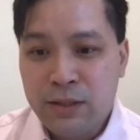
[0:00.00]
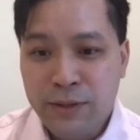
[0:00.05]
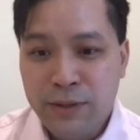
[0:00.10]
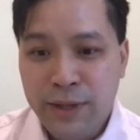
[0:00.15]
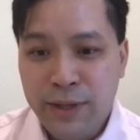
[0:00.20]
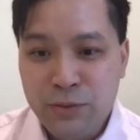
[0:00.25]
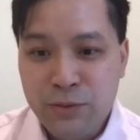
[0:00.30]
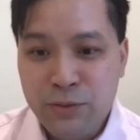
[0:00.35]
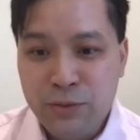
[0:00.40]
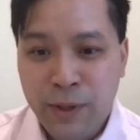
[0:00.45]
So
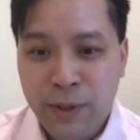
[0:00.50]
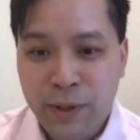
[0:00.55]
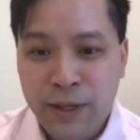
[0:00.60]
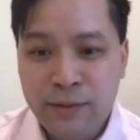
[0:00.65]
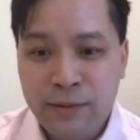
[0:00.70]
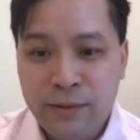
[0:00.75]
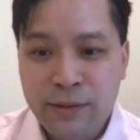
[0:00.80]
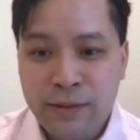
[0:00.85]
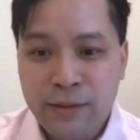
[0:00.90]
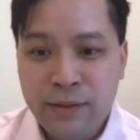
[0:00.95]
that's
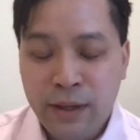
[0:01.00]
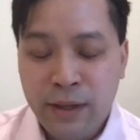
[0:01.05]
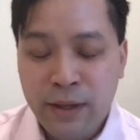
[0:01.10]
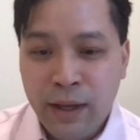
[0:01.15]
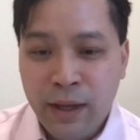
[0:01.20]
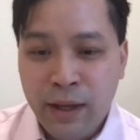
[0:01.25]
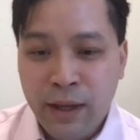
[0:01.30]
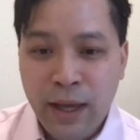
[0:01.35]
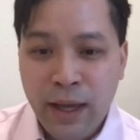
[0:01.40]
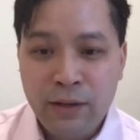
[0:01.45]
one.
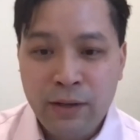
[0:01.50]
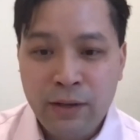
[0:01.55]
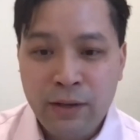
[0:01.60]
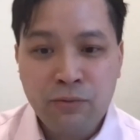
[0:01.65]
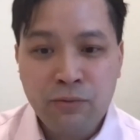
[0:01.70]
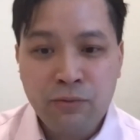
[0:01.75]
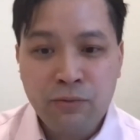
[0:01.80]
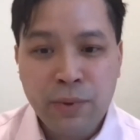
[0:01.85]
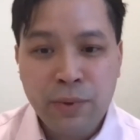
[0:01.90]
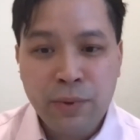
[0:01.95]

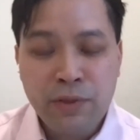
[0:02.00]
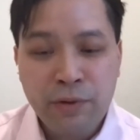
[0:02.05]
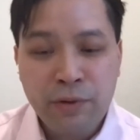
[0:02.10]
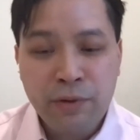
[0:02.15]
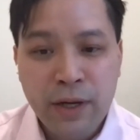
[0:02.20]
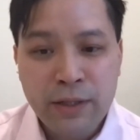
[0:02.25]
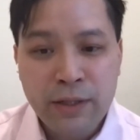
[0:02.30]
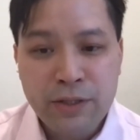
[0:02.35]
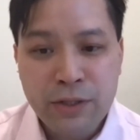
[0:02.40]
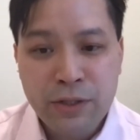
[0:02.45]
And with
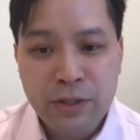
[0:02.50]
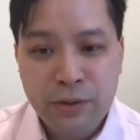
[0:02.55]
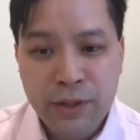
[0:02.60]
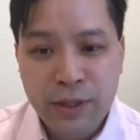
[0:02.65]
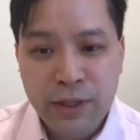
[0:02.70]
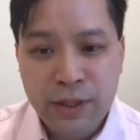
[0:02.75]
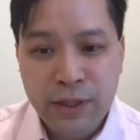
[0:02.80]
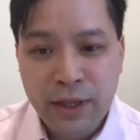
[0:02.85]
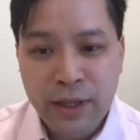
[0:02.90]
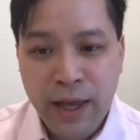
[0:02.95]
regards to
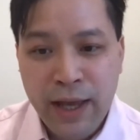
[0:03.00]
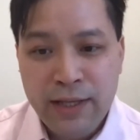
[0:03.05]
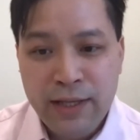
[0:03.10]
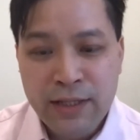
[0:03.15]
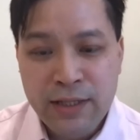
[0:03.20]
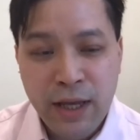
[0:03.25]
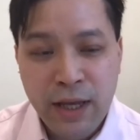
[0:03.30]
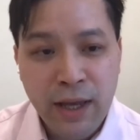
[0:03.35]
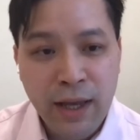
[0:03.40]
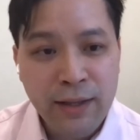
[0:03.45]
the
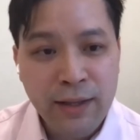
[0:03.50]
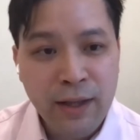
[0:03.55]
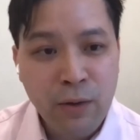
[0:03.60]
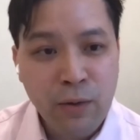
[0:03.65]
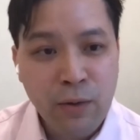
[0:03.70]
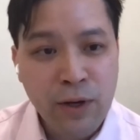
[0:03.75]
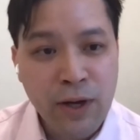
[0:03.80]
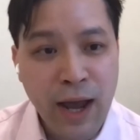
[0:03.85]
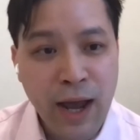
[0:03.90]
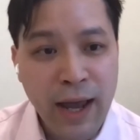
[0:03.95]
SKAD
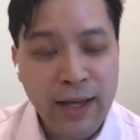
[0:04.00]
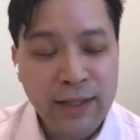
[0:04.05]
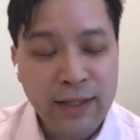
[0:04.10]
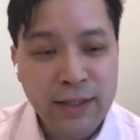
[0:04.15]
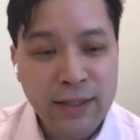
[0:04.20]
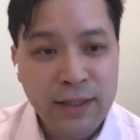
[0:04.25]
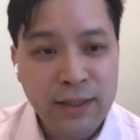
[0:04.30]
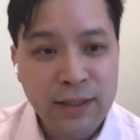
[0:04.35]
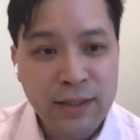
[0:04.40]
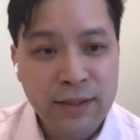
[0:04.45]
network
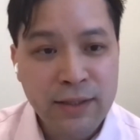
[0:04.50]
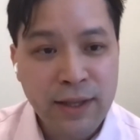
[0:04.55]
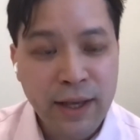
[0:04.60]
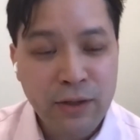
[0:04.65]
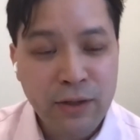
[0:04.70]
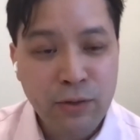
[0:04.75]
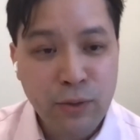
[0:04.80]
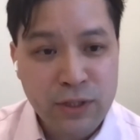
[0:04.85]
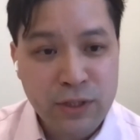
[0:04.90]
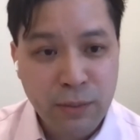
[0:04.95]
ID
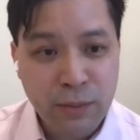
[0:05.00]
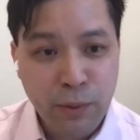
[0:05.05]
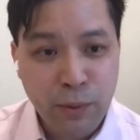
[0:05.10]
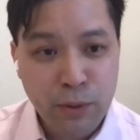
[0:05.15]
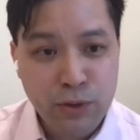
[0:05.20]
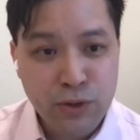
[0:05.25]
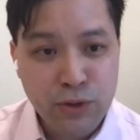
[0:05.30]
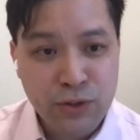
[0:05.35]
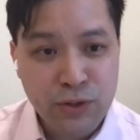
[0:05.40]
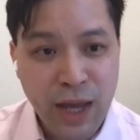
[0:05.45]
that you are
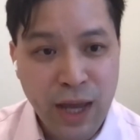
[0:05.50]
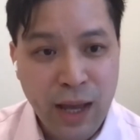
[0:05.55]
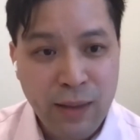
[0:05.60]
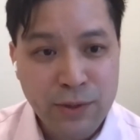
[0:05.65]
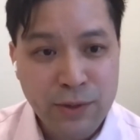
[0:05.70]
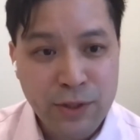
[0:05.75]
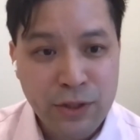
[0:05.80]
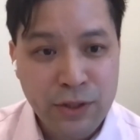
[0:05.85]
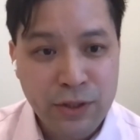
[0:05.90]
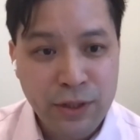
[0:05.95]
supposed to
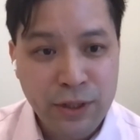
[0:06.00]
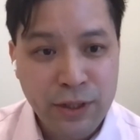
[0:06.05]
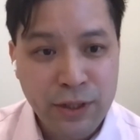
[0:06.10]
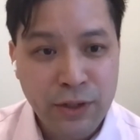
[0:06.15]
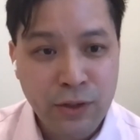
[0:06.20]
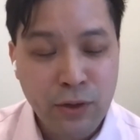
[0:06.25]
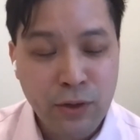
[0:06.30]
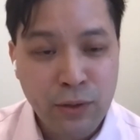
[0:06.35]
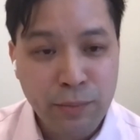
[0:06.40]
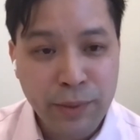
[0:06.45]
capture in
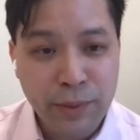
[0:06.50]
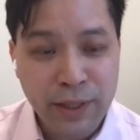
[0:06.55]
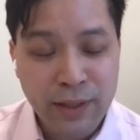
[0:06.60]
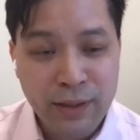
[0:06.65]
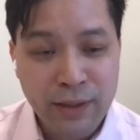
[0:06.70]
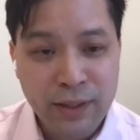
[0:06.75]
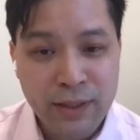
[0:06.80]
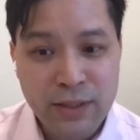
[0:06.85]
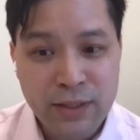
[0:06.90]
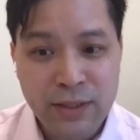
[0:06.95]
your
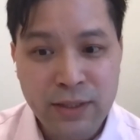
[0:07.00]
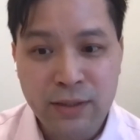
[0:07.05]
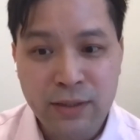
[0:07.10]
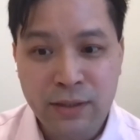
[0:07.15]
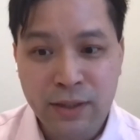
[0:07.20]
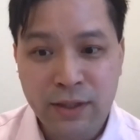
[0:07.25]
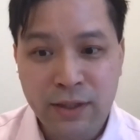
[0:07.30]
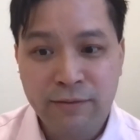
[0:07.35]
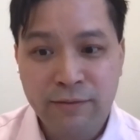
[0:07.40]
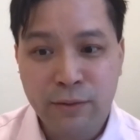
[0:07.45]
plist,
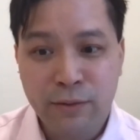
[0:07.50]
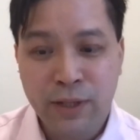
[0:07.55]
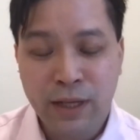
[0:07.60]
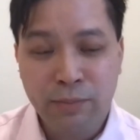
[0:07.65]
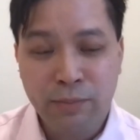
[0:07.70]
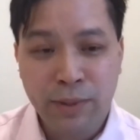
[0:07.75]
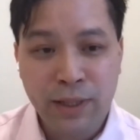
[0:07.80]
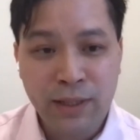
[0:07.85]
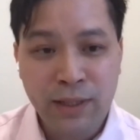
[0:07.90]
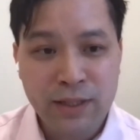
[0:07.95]

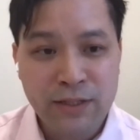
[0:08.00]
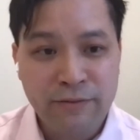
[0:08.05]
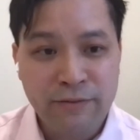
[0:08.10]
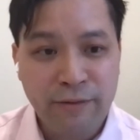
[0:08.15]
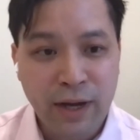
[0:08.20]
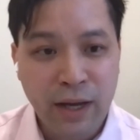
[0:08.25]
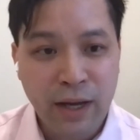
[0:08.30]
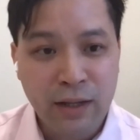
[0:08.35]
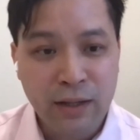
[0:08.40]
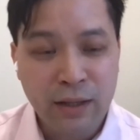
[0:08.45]
info.plist
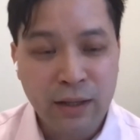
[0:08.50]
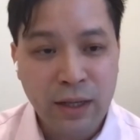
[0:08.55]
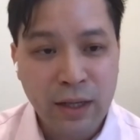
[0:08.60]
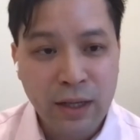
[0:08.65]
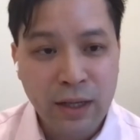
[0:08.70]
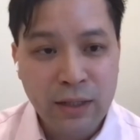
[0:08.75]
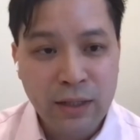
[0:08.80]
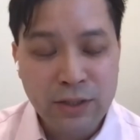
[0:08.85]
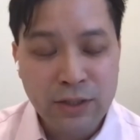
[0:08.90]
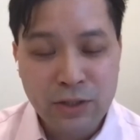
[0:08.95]
file,
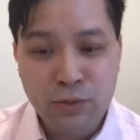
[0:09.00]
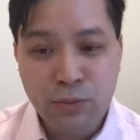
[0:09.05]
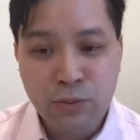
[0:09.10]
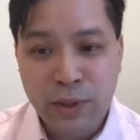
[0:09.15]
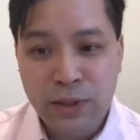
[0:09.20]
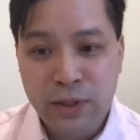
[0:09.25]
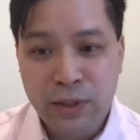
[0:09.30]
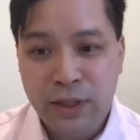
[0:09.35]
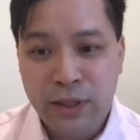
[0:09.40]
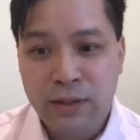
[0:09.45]
just
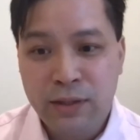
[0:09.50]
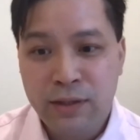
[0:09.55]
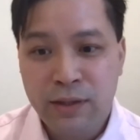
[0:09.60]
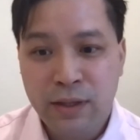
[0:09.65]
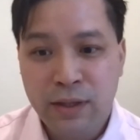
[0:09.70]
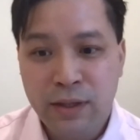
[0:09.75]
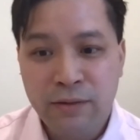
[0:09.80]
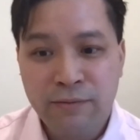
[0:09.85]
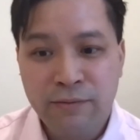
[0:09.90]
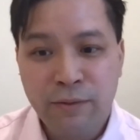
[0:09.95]
quickly,
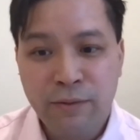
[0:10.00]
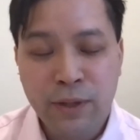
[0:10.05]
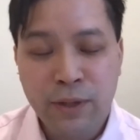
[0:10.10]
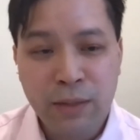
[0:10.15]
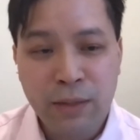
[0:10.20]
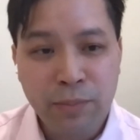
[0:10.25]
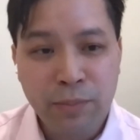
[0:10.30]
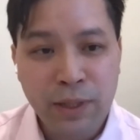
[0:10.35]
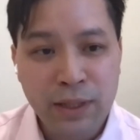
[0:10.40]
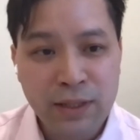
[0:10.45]
the
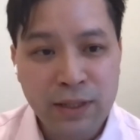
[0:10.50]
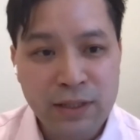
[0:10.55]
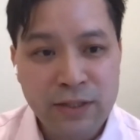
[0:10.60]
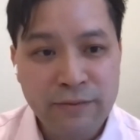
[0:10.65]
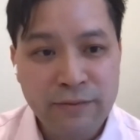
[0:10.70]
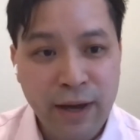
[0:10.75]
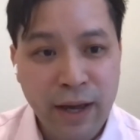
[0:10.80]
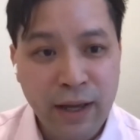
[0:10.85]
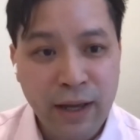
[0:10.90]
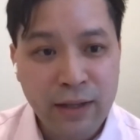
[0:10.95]

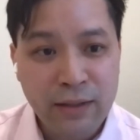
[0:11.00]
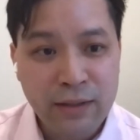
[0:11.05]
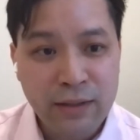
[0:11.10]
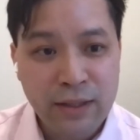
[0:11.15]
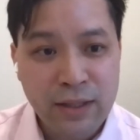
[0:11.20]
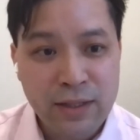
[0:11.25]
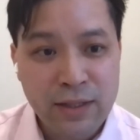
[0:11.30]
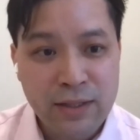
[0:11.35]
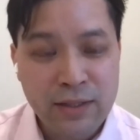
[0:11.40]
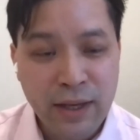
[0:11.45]
info.plist file
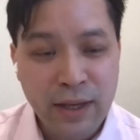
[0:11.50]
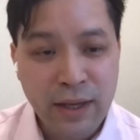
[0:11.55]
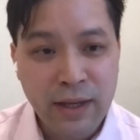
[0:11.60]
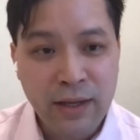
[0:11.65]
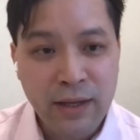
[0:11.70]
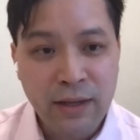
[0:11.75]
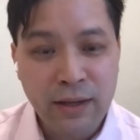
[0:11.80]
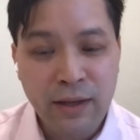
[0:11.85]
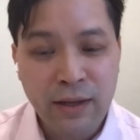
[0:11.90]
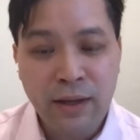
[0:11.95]
is
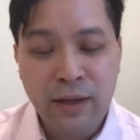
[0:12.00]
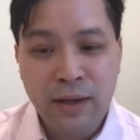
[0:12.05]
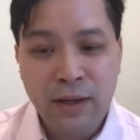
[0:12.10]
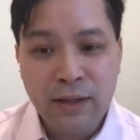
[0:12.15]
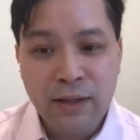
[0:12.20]
a